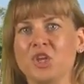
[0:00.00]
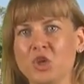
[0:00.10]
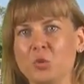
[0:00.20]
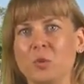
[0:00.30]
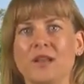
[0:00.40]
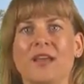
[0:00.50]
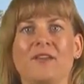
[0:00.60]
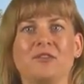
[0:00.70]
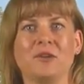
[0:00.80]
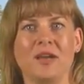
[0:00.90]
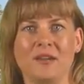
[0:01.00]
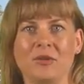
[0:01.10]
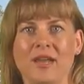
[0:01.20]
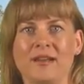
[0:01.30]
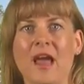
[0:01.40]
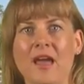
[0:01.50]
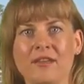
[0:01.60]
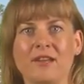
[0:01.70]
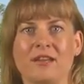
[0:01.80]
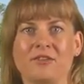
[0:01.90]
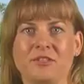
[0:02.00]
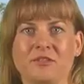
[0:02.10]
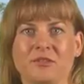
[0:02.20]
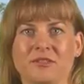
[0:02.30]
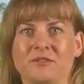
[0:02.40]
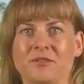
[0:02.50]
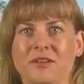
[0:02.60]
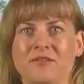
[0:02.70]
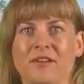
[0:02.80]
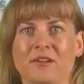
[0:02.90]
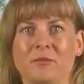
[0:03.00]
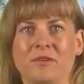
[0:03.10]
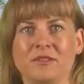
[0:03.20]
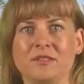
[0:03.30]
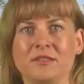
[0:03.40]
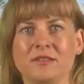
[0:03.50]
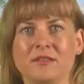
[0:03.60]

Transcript: you will have to allocate other land resources for development.